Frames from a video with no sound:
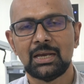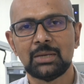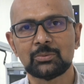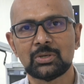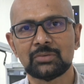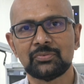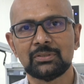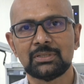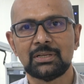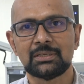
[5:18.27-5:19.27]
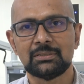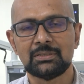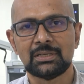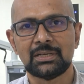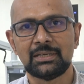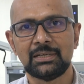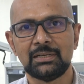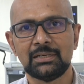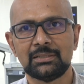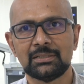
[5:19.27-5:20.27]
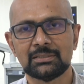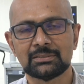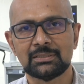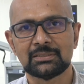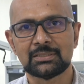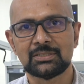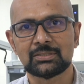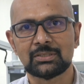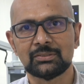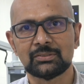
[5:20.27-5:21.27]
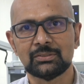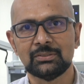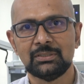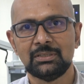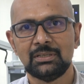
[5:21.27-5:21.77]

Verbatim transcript: I am confident that I could handle at the surgeon's console.